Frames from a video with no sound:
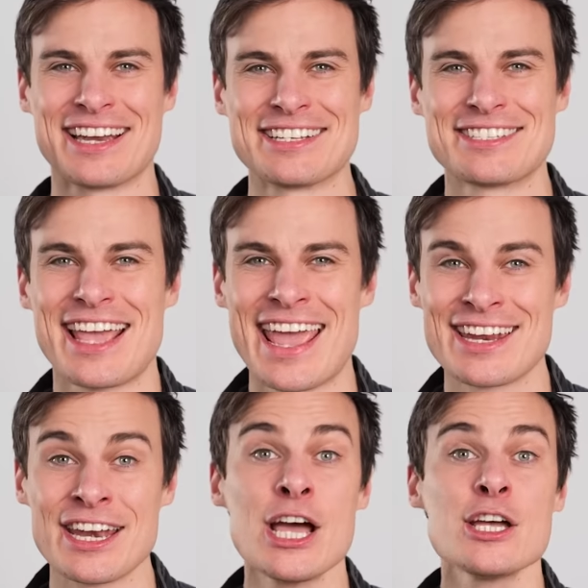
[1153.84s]
understand
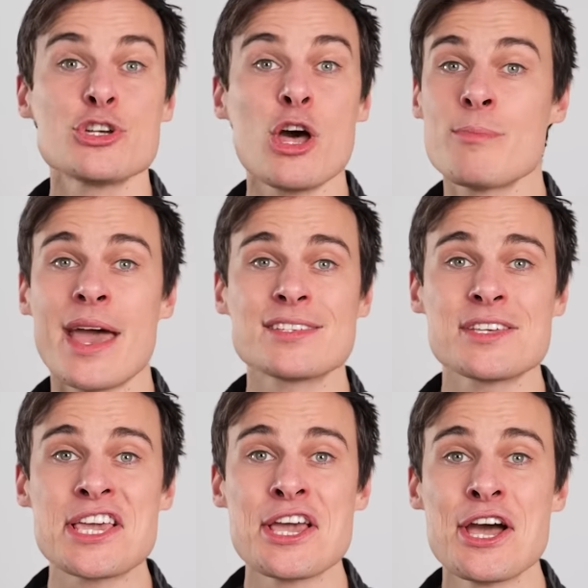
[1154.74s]
it. Show them,
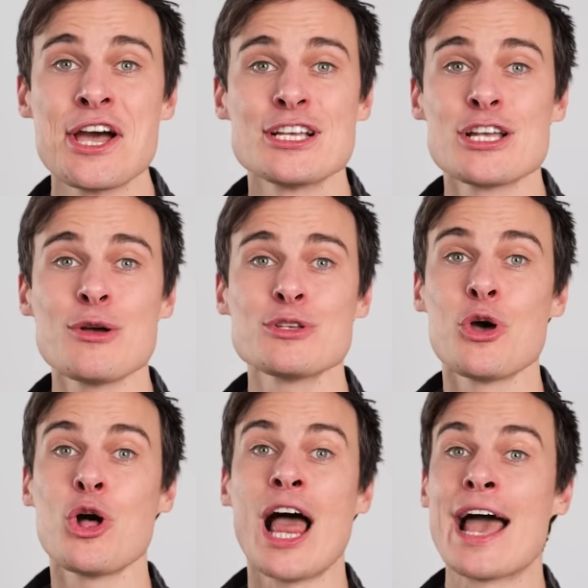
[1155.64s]
Maxie. Show us
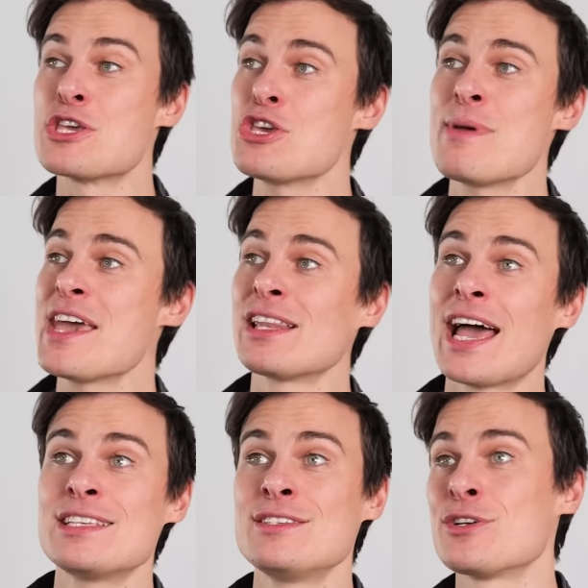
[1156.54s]
all how you being
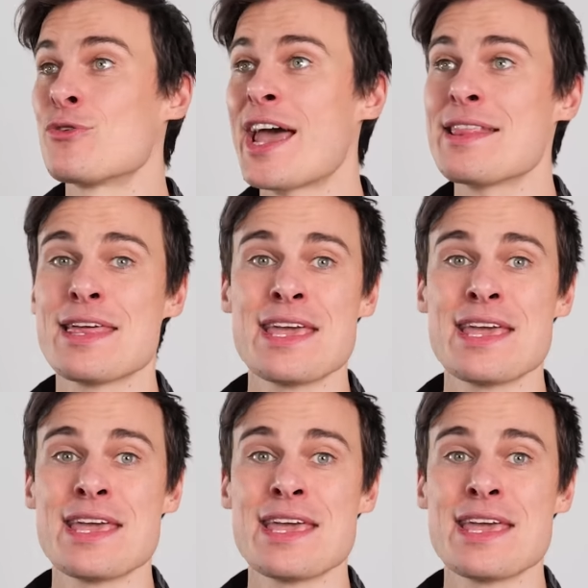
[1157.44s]
lazy is a great